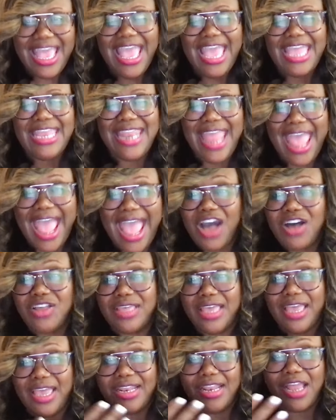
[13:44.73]
And now
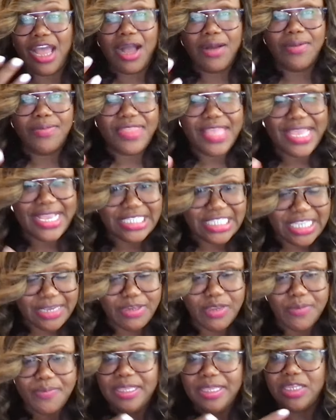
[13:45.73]
that um, things
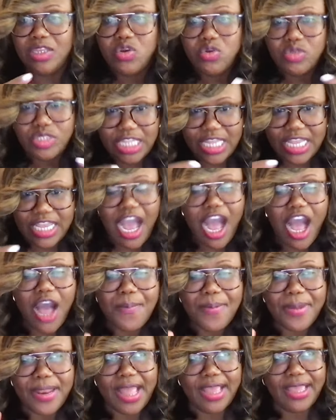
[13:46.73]
seem to be loosening
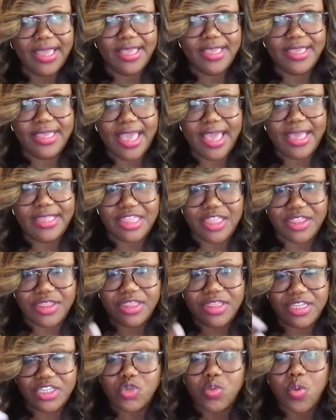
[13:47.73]
up and I can get
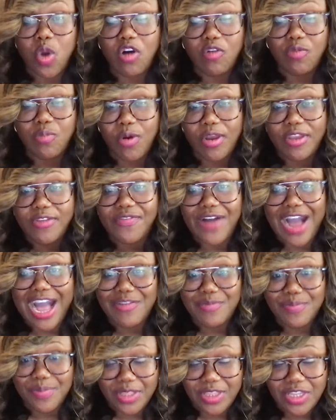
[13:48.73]
the twelve point
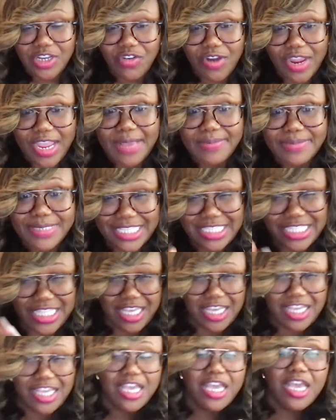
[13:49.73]
five milligrams, that's
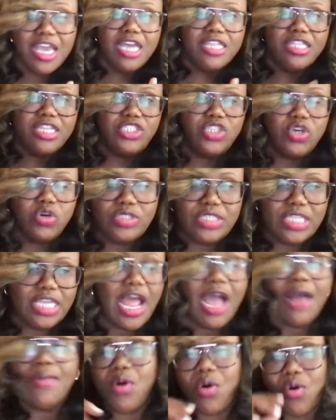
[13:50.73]
the, the dose that
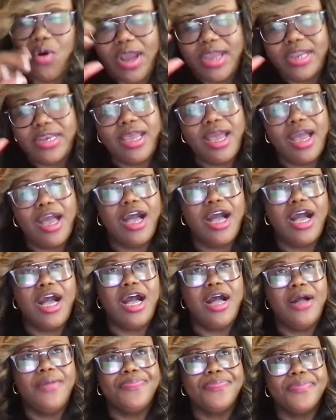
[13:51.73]
I'm on.
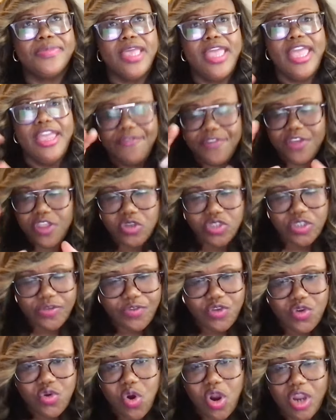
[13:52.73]
Um, and for those of
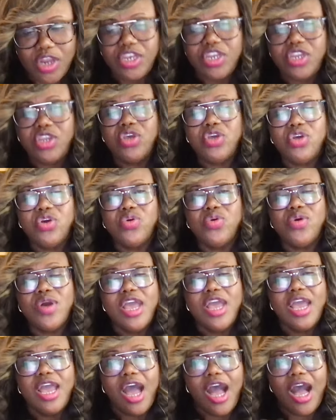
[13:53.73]
you who are new,
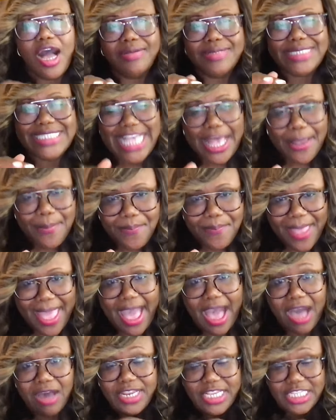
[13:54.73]
uh,
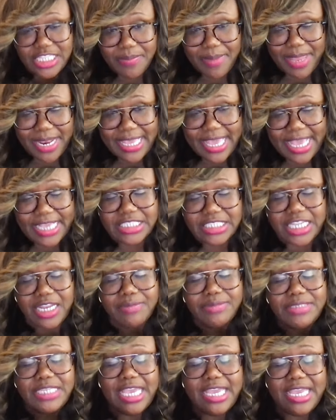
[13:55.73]
Zepbound is the medication that
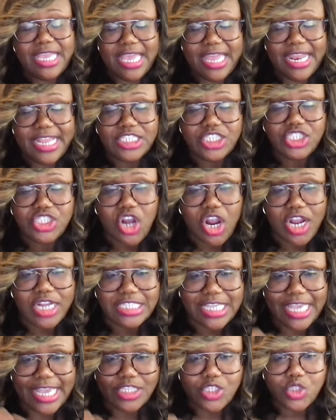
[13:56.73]
I'm taking. And it
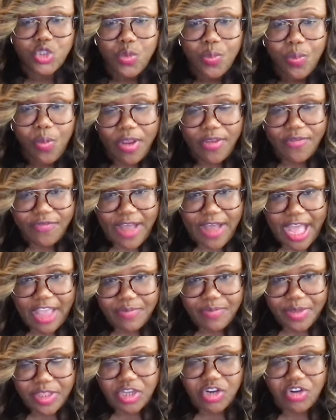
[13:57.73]
starts at two point
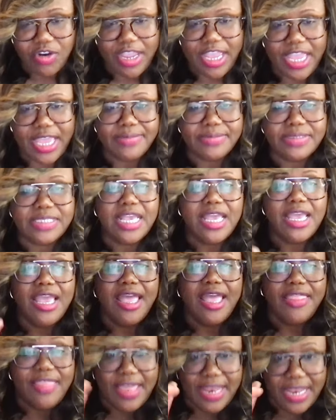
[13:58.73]
five milligrams.
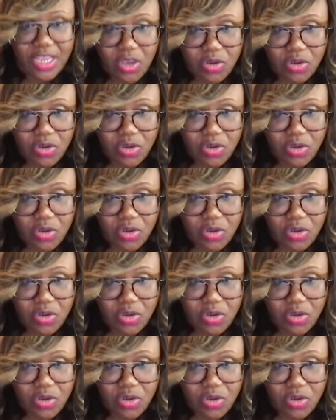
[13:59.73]
Then it